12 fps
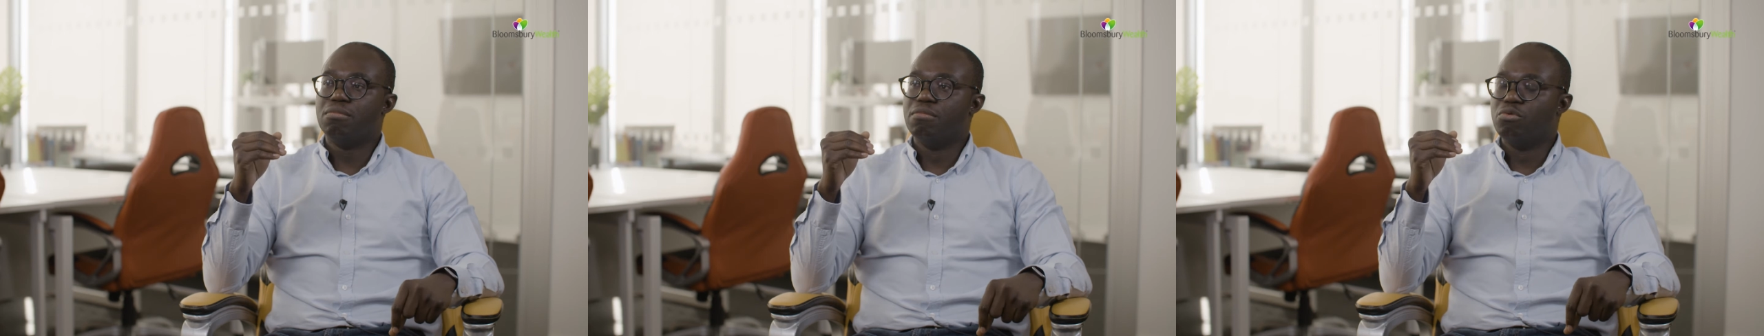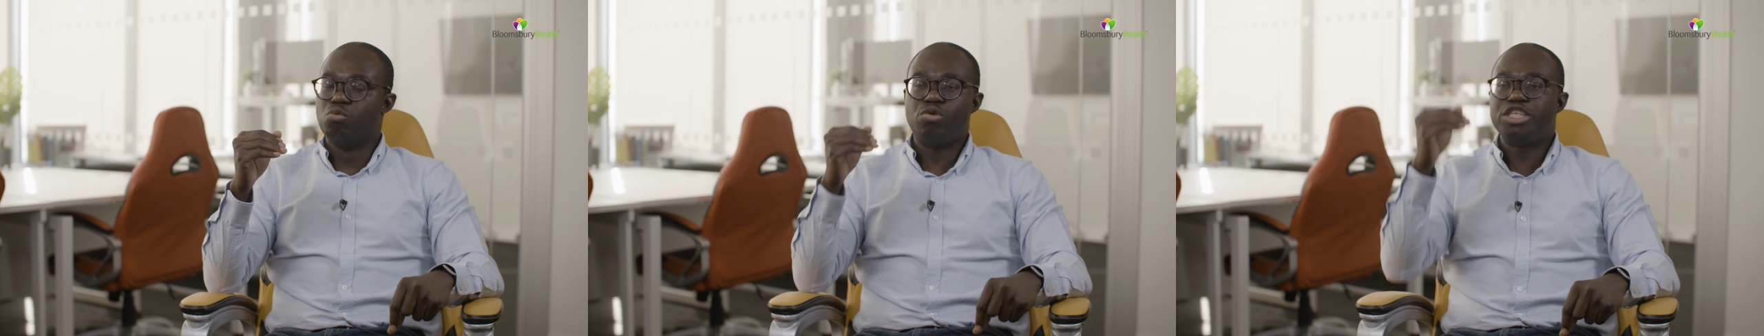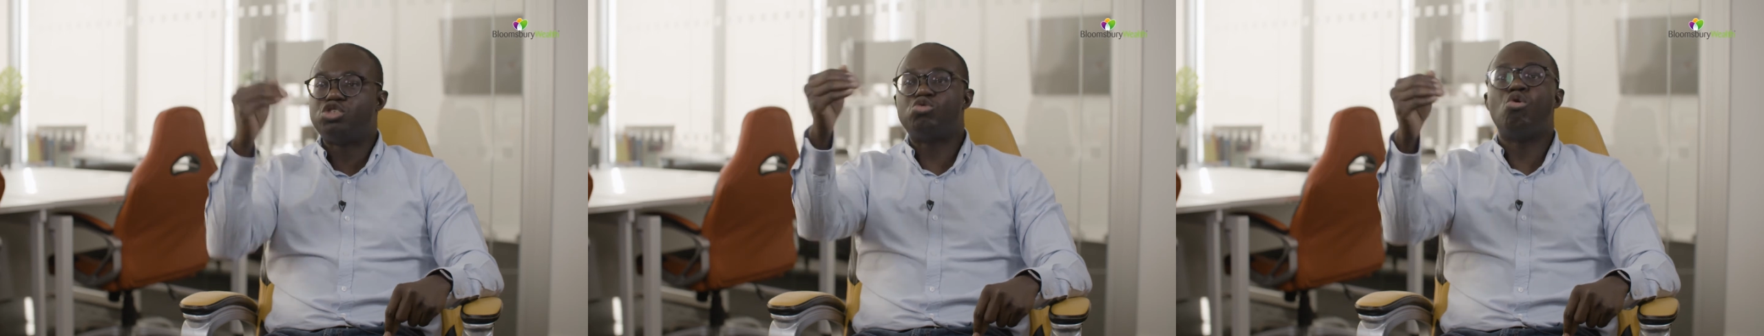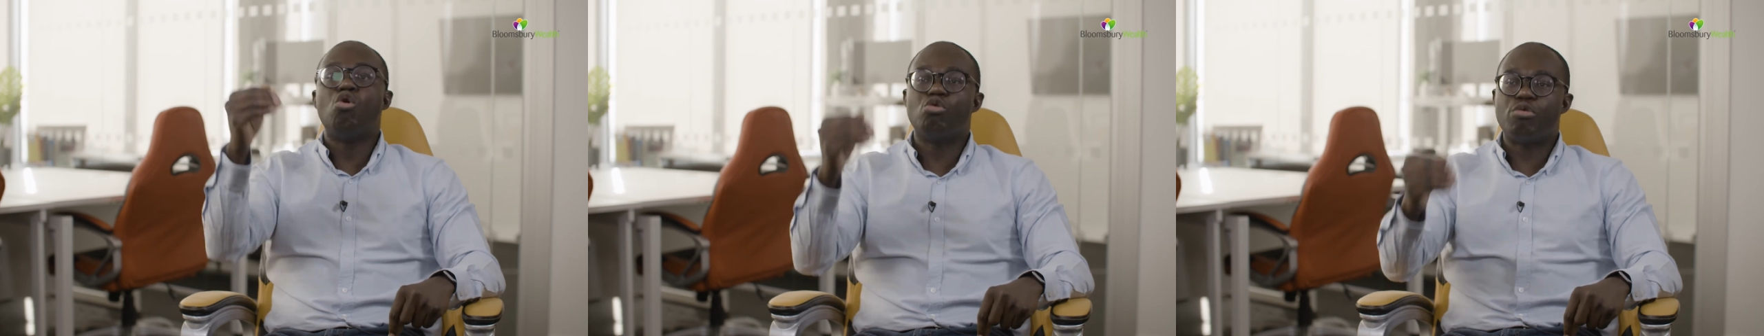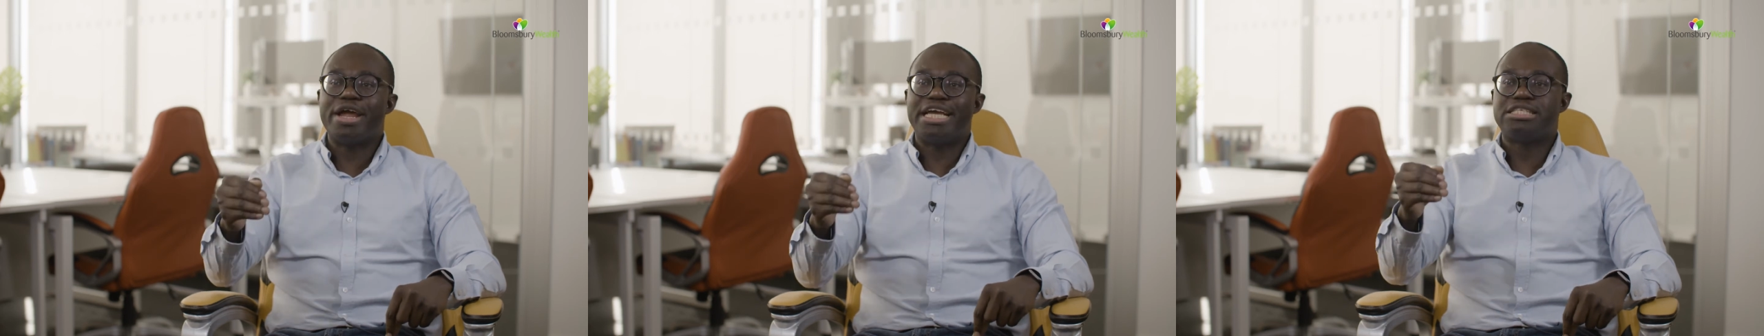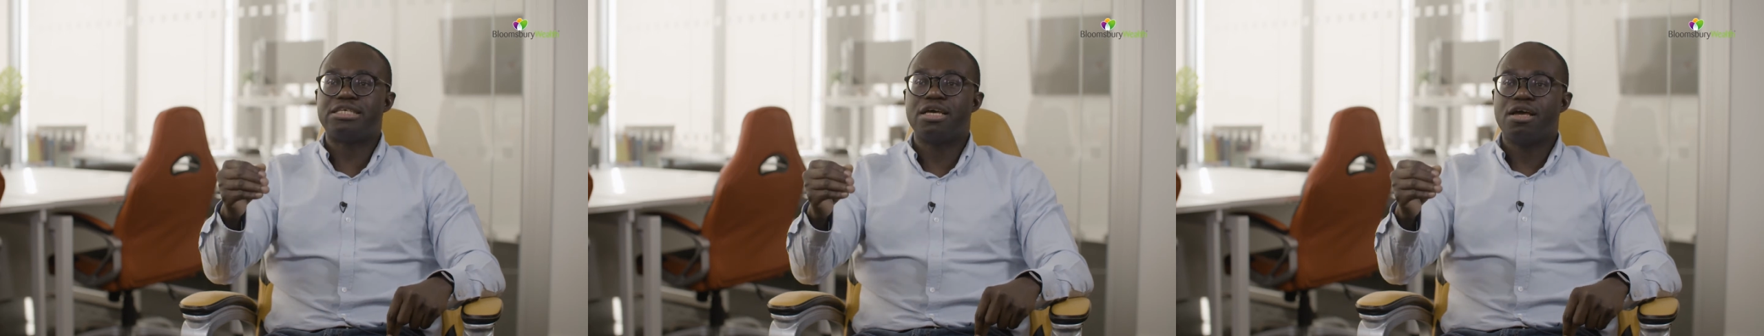withdrawal
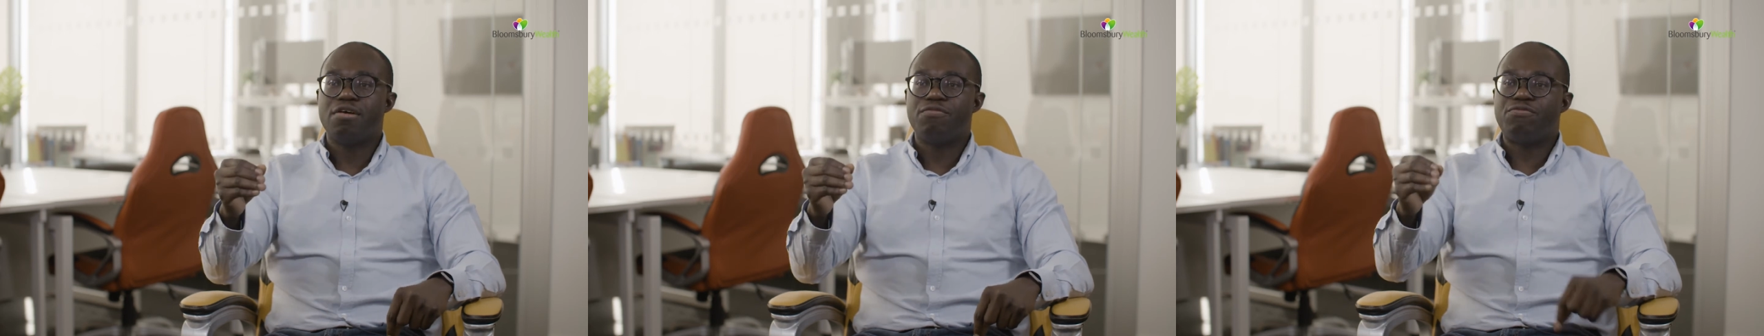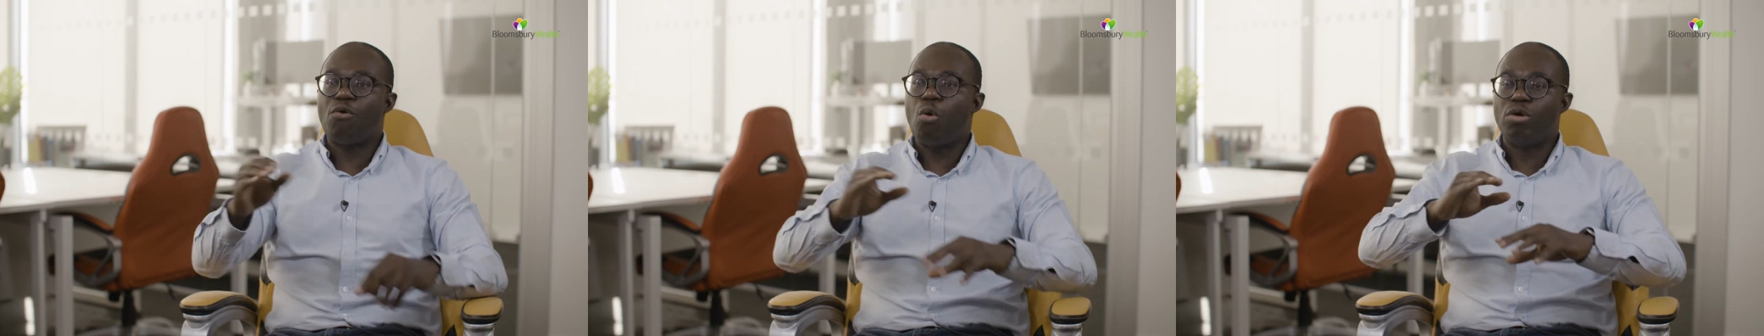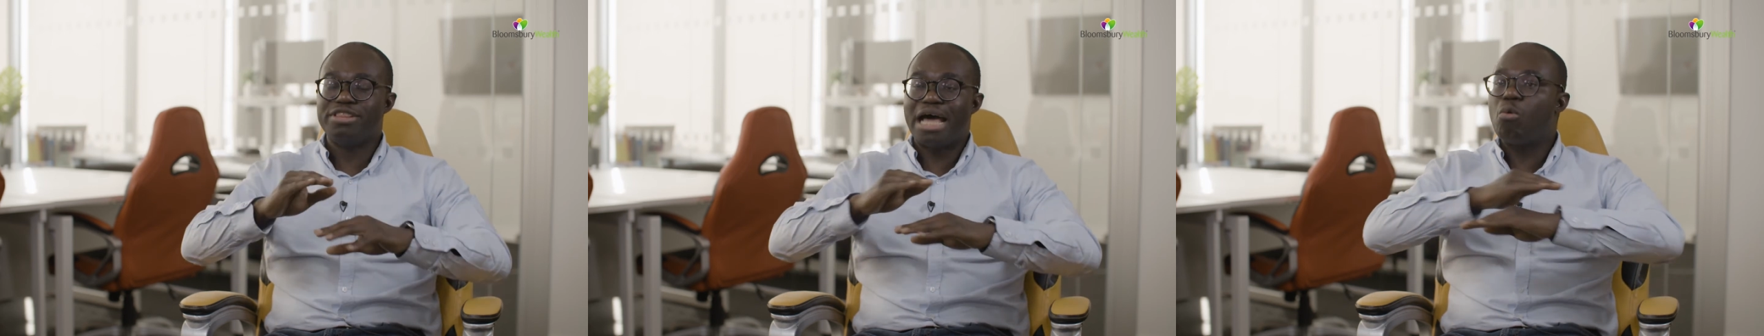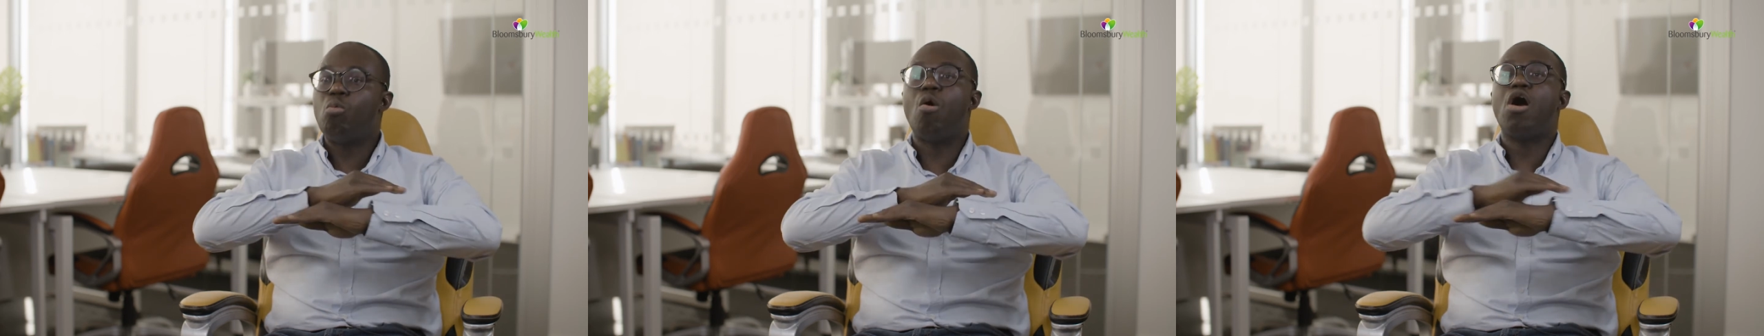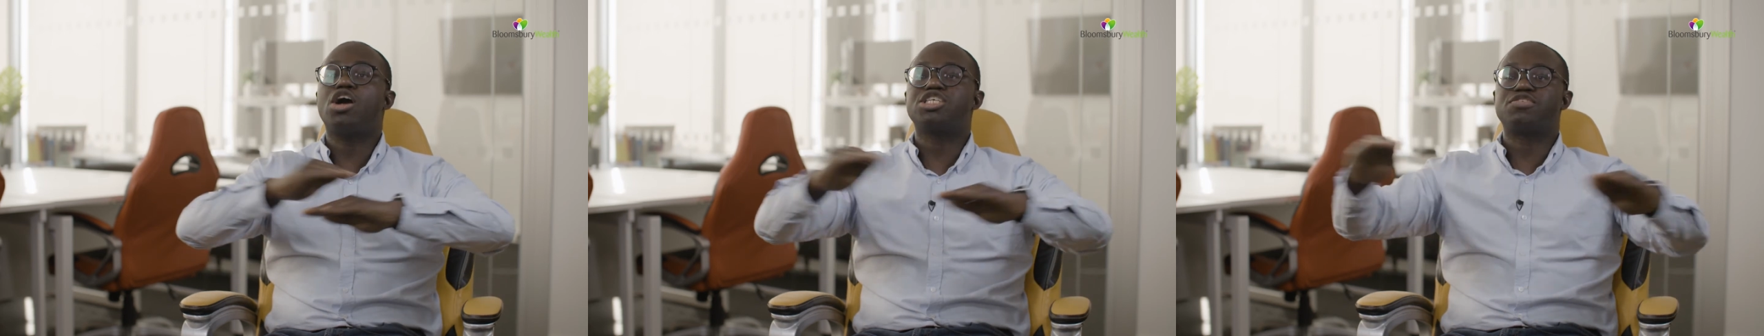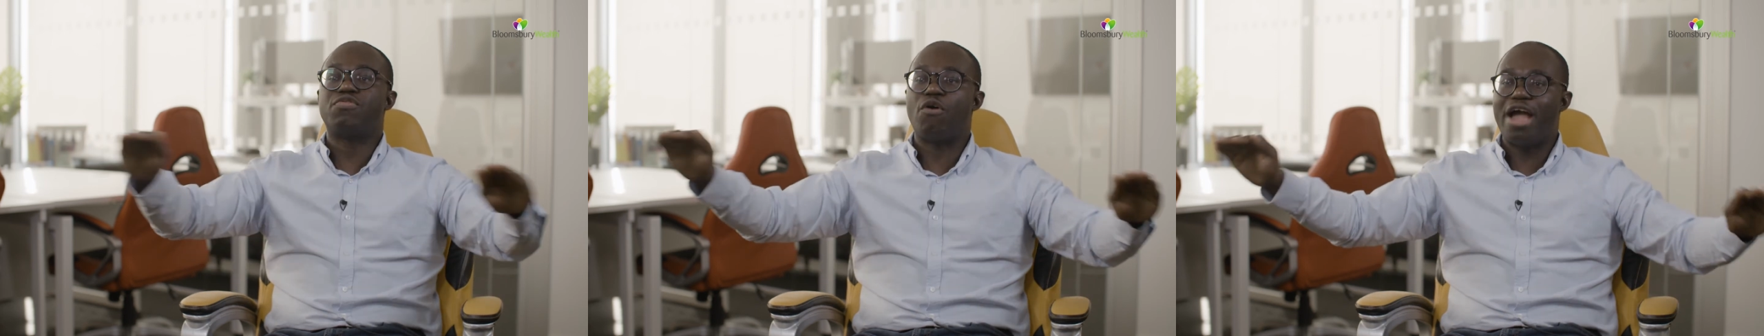rate that
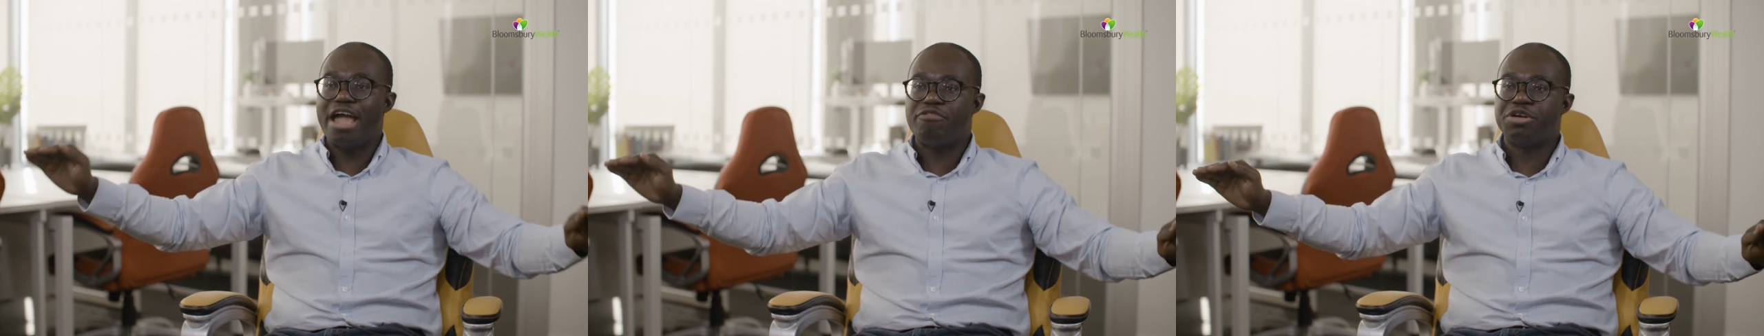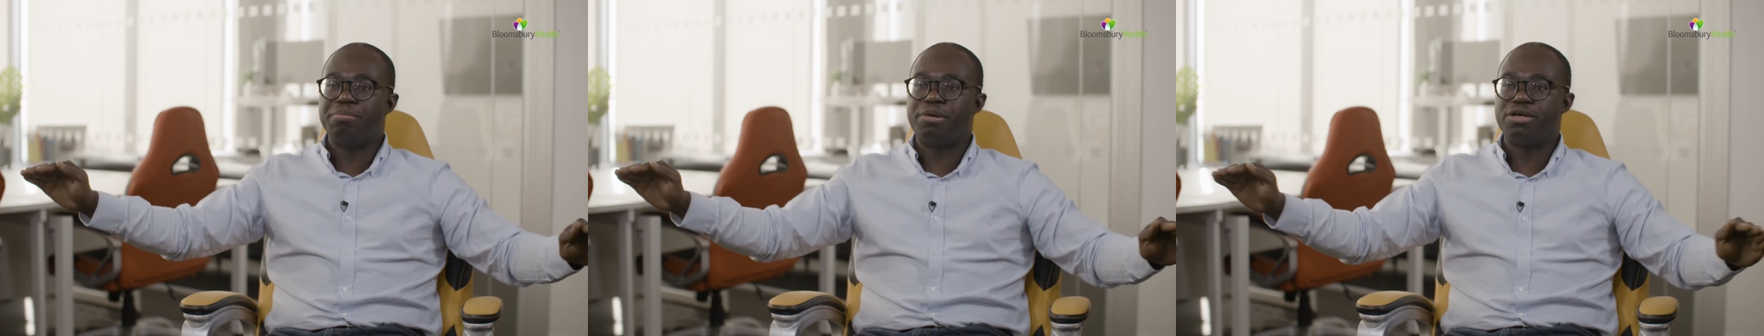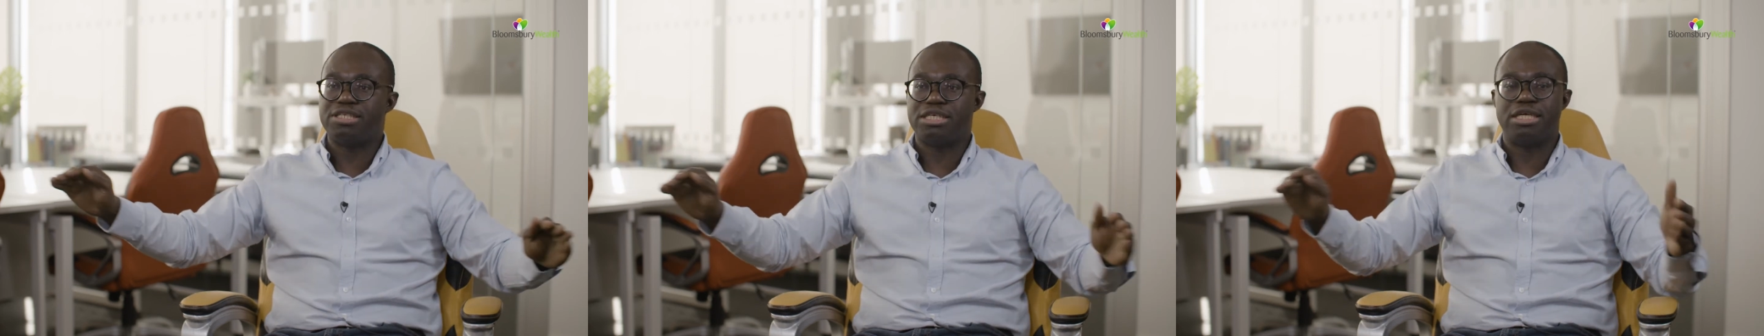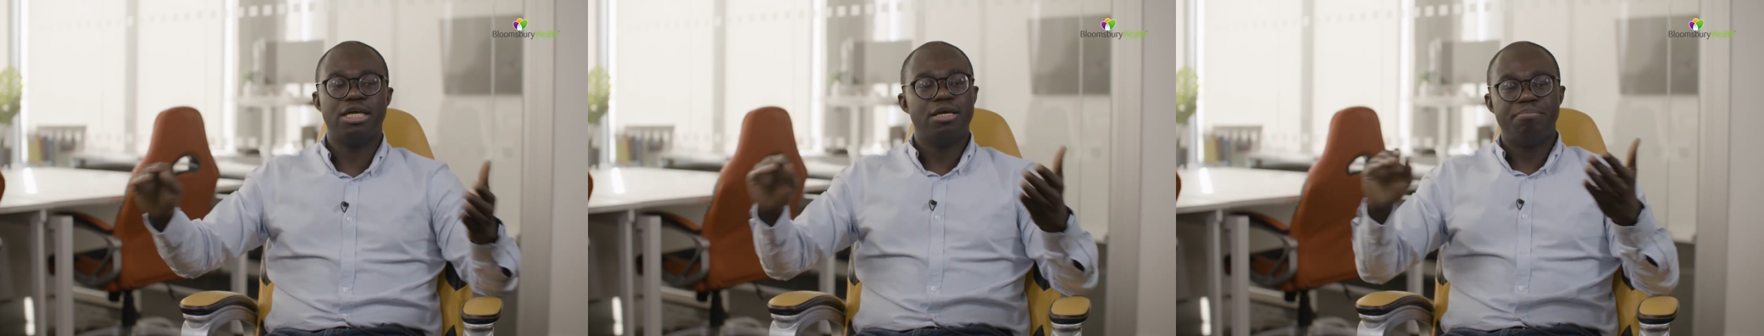works for everybody,